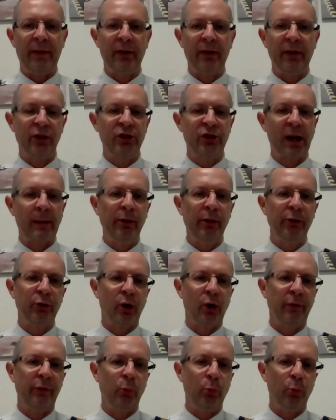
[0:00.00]
the chaplains are
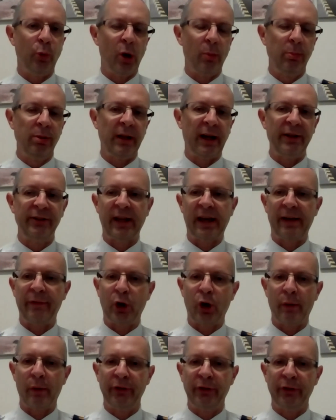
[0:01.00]
often well placed to have a
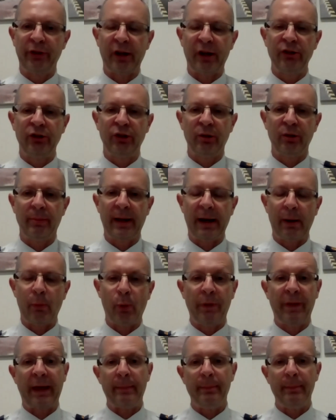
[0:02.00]
conversation about
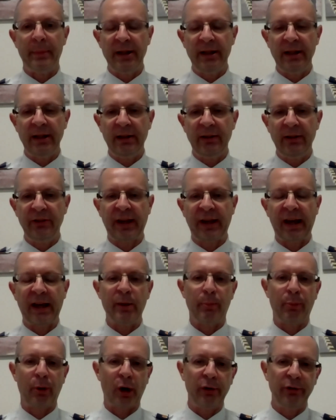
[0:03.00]
what that means, how
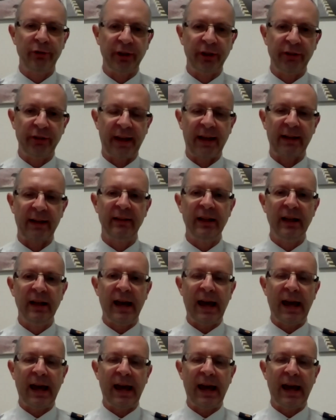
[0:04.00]
you process that,